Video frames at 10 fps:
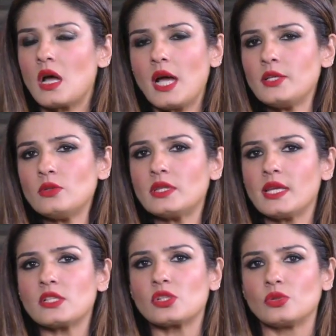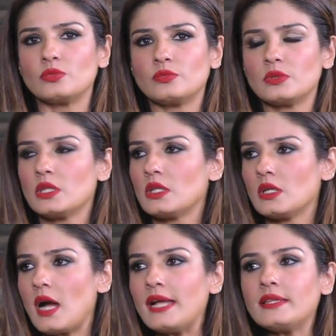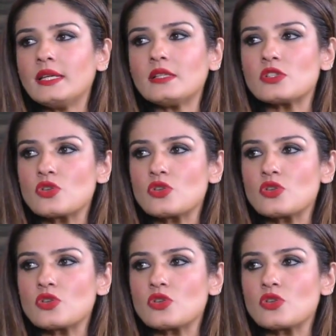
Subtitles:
I don't think so. I think it's